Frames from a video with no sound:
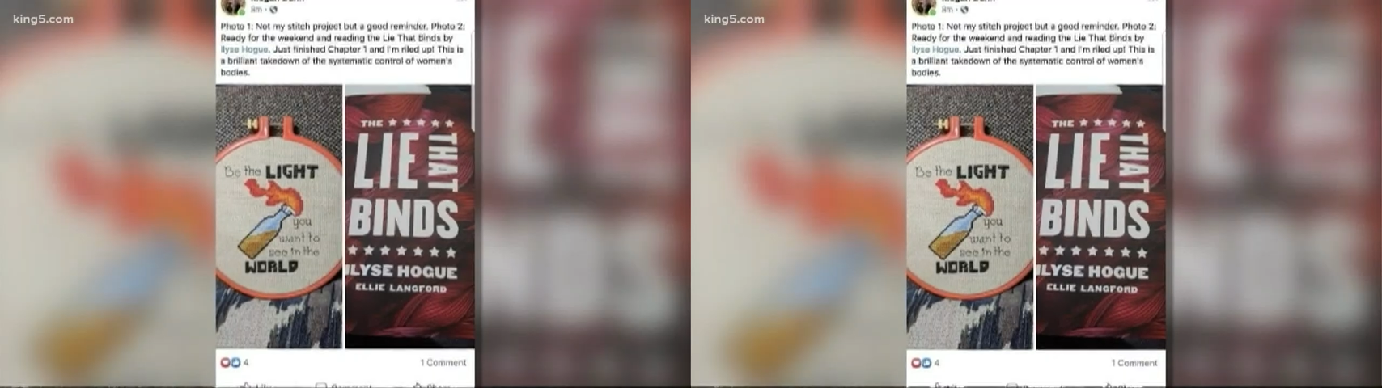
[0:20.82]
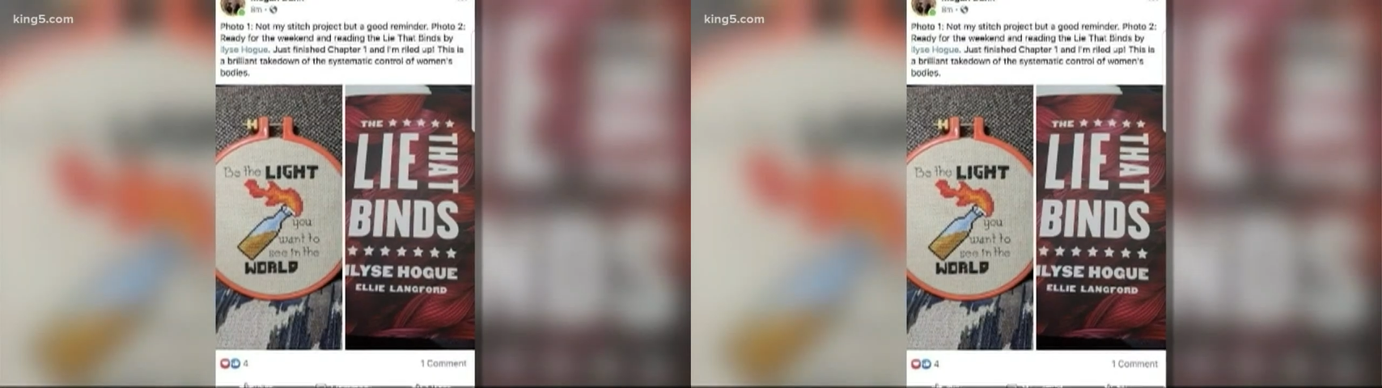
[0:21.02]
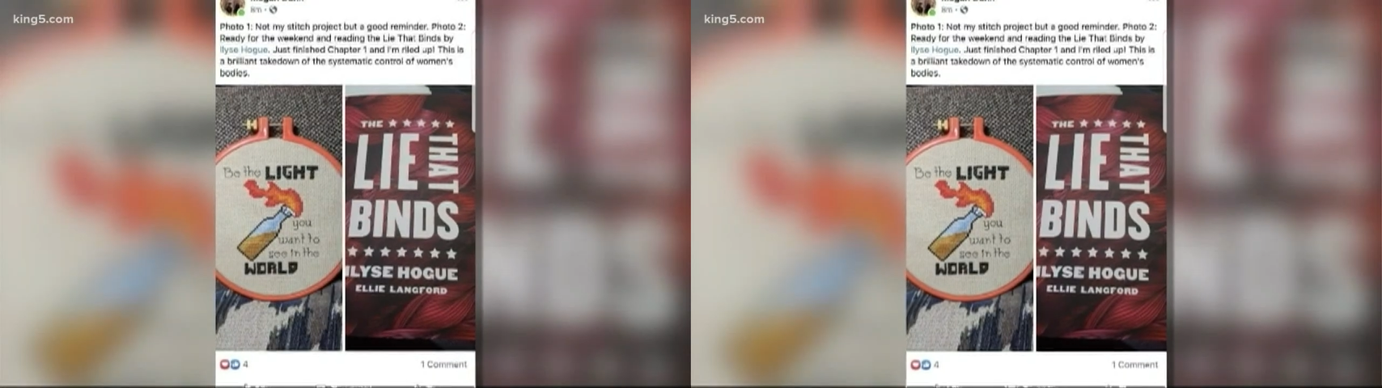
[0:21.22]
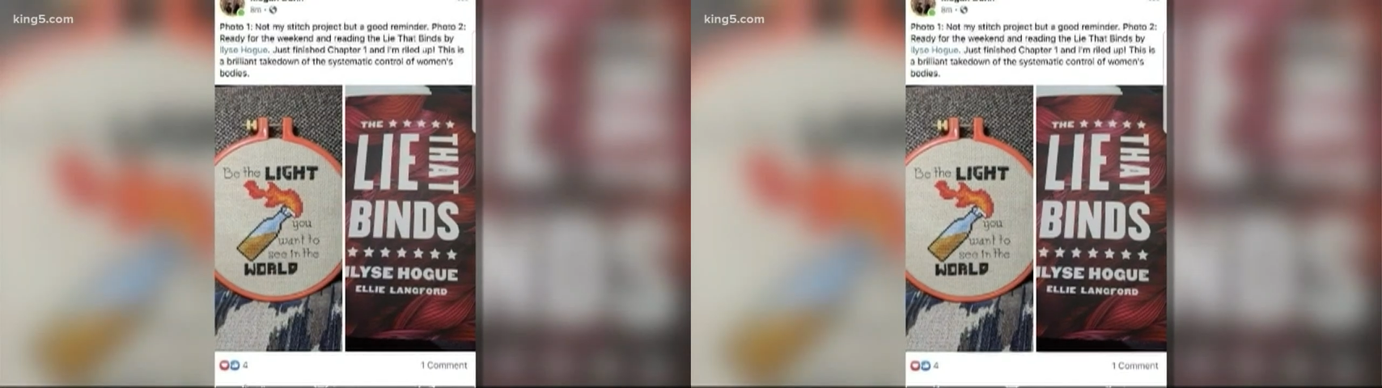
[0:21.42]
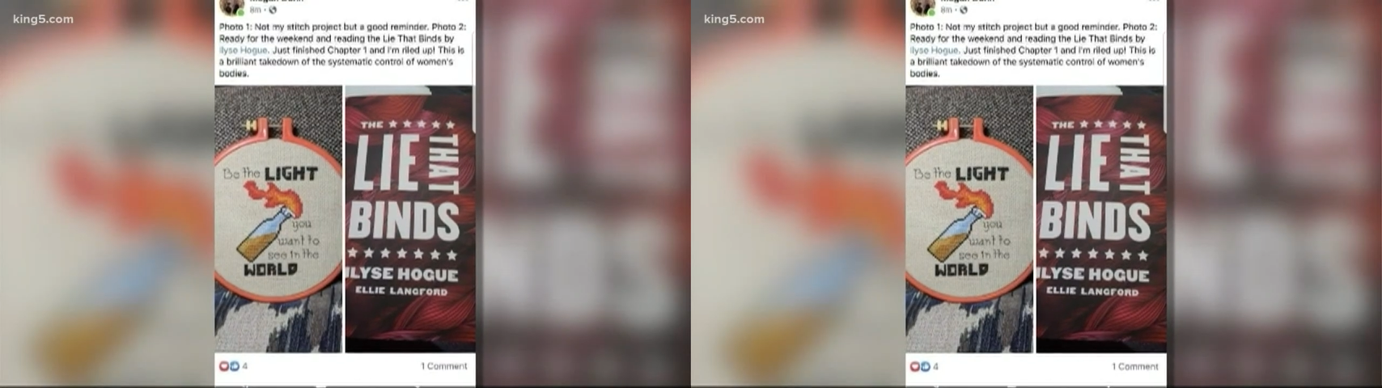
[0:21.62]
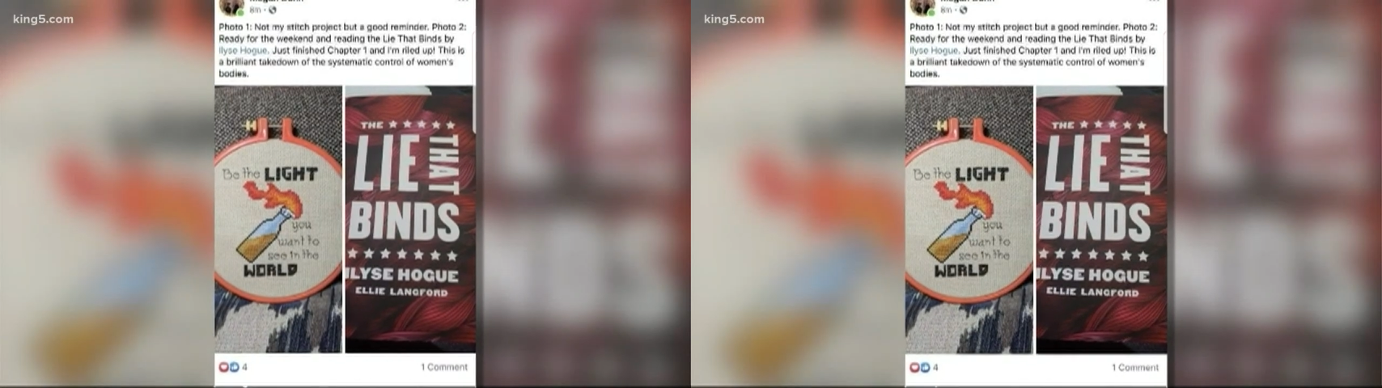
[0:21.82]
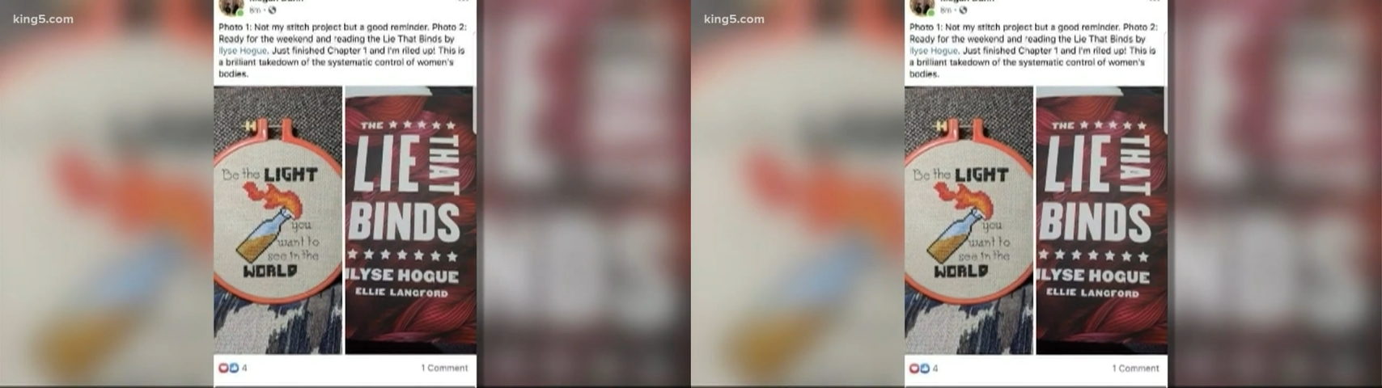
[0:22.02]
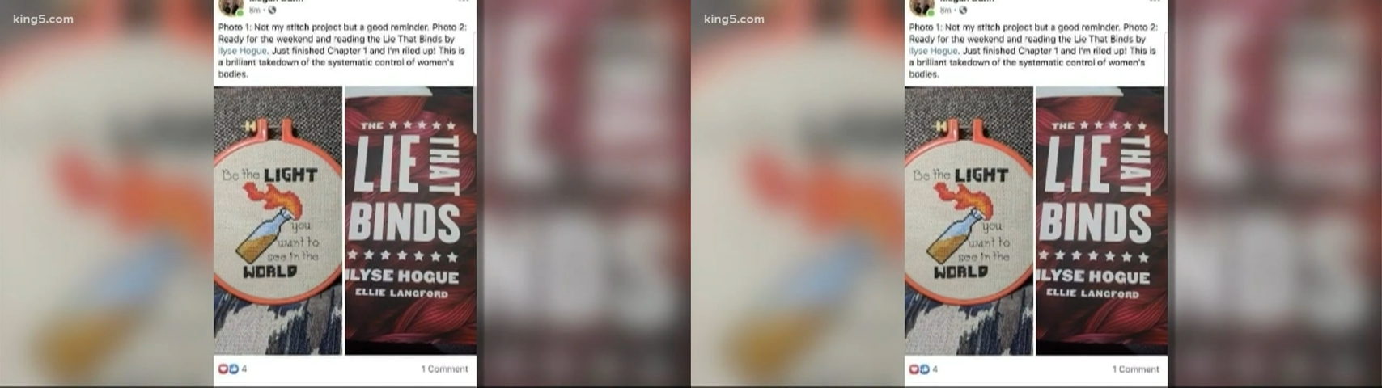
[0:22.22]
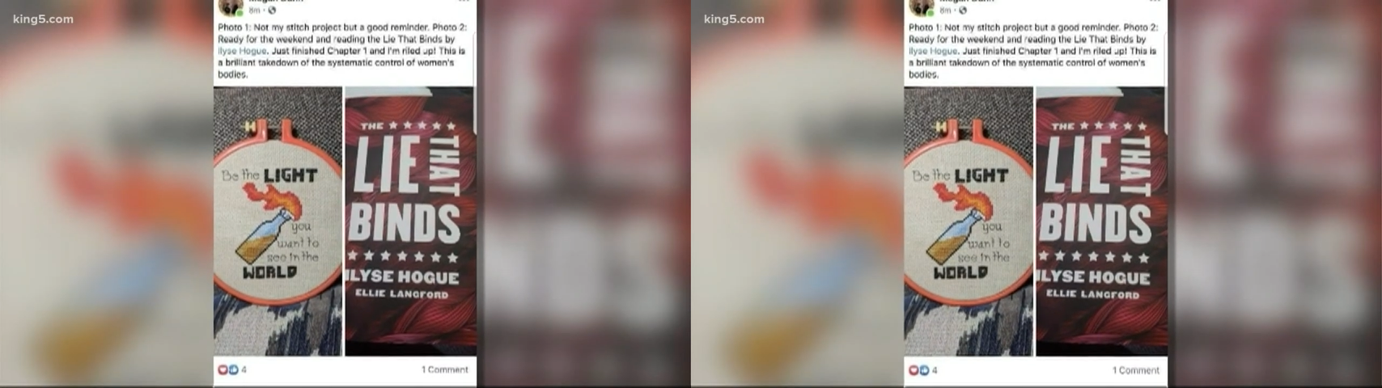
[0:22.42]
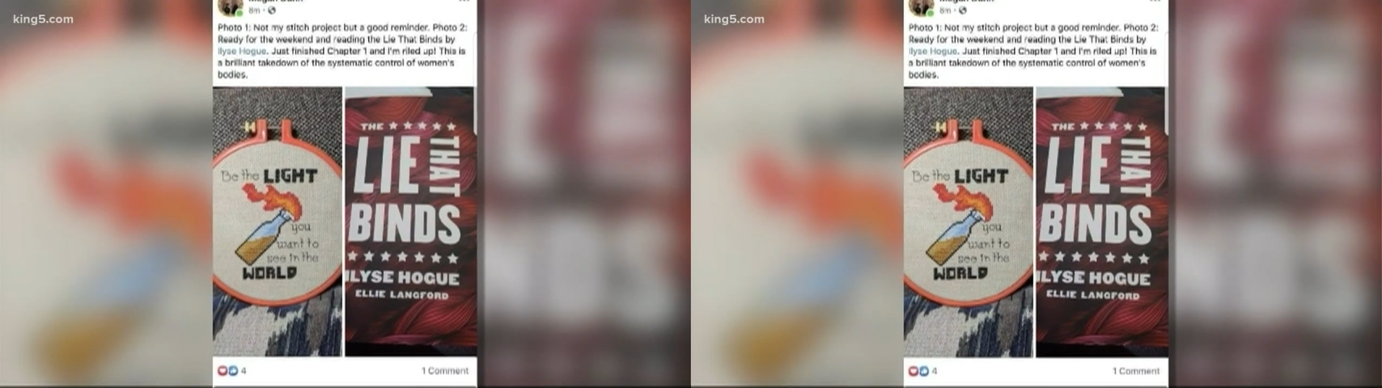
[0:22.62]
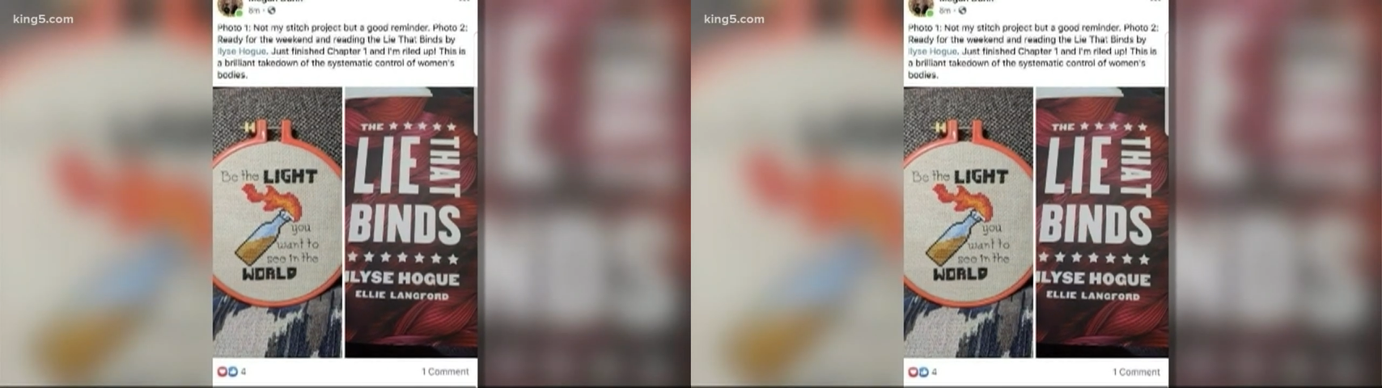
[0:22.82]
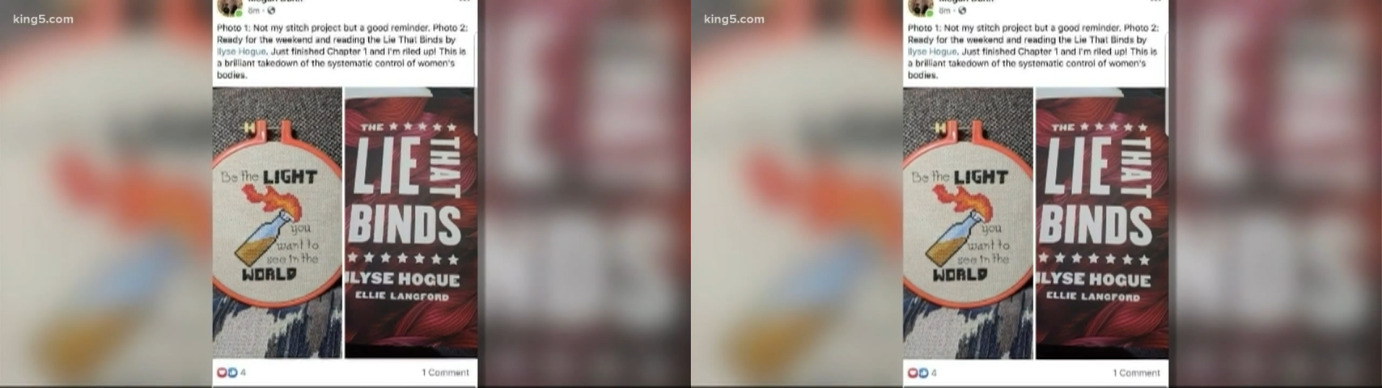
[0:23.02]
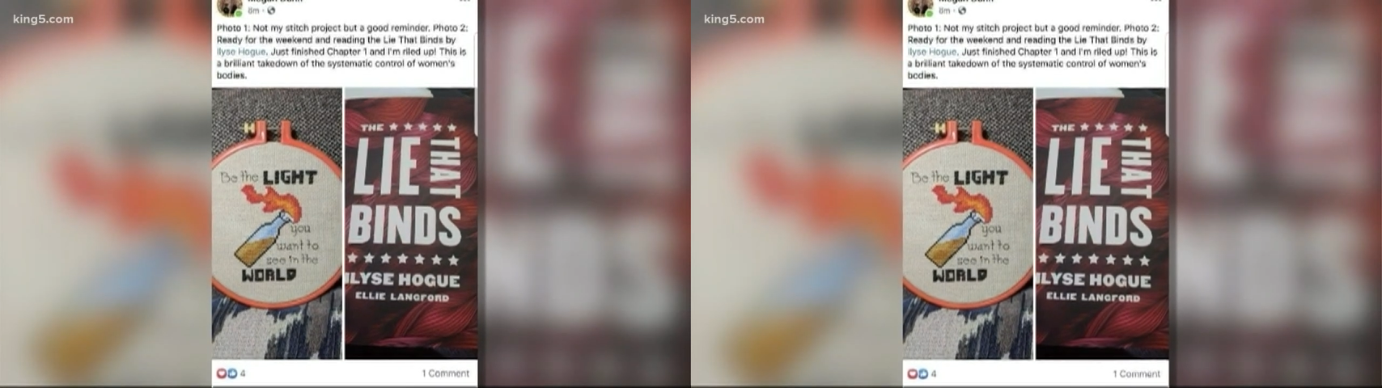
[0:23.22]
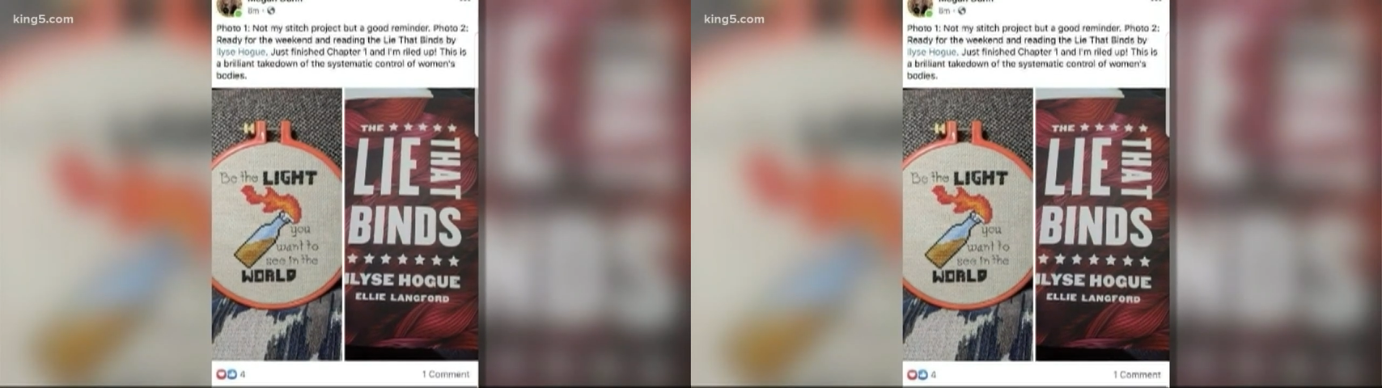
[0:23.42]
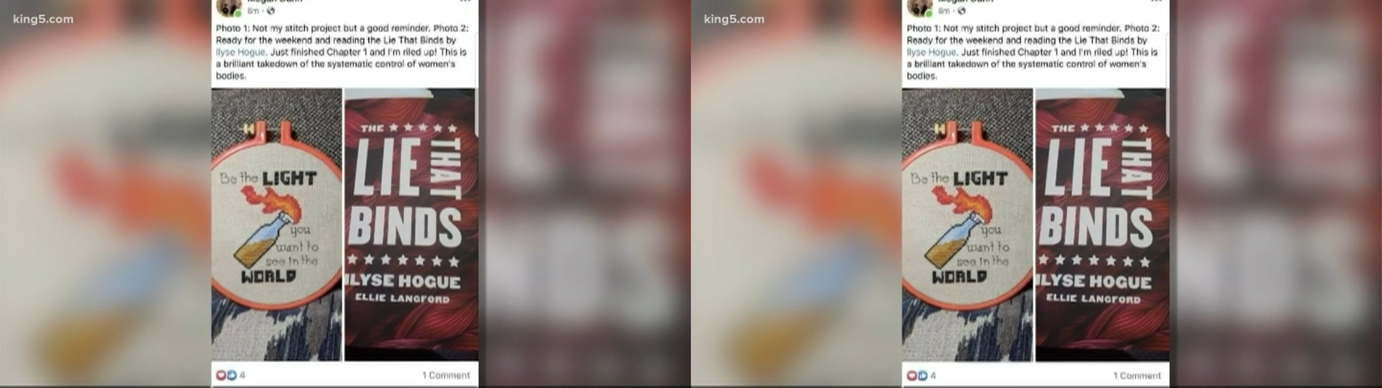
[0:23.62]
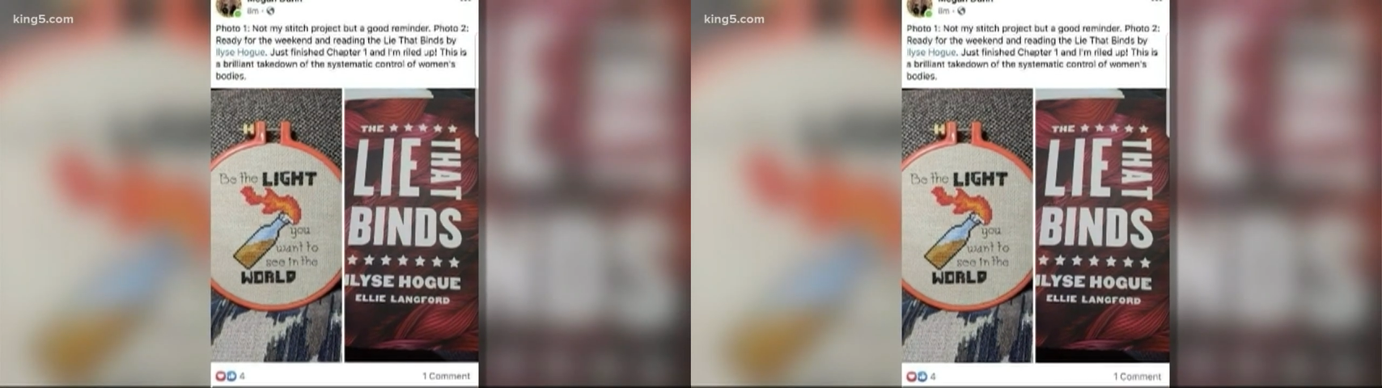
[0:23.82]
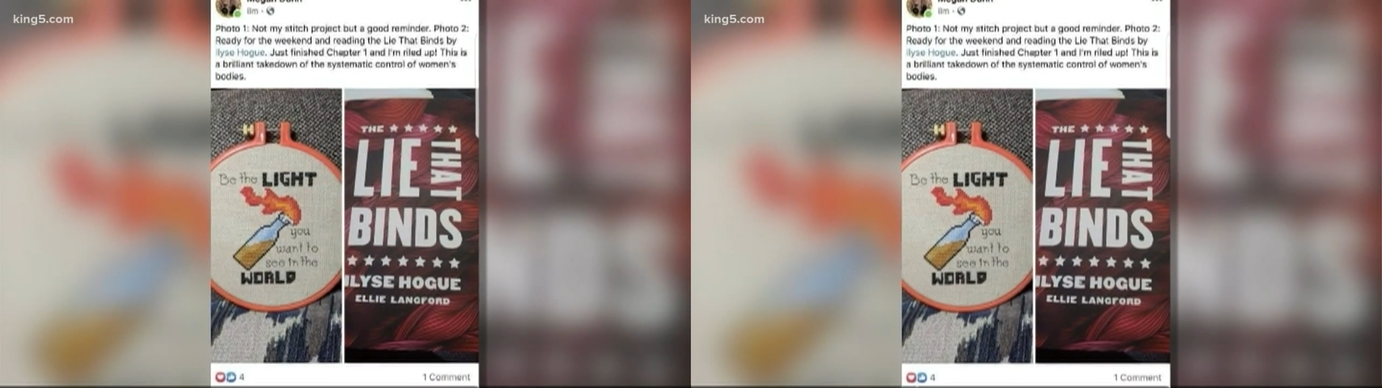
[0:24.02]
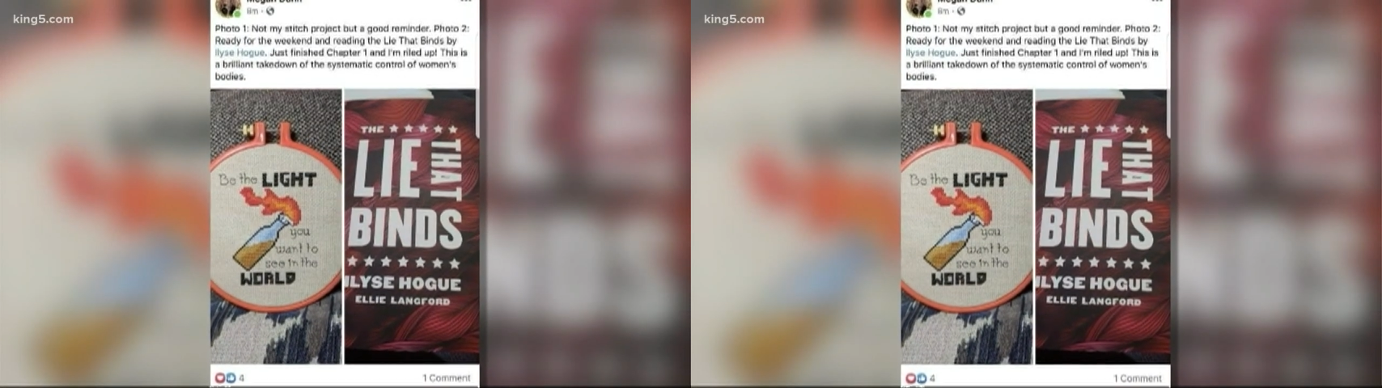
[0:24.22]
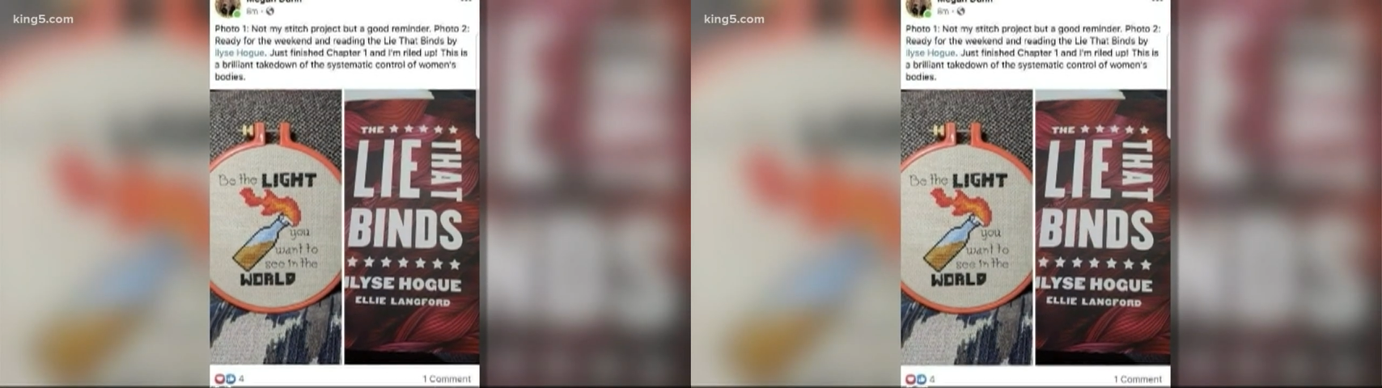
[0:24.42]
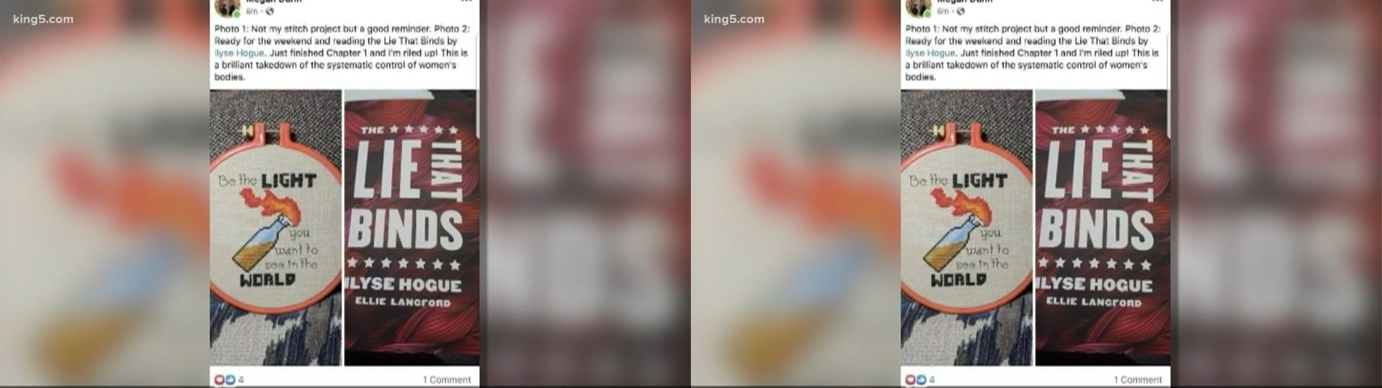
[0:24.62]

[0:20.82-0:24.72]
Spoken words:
No face is visible, so there are no lips to read.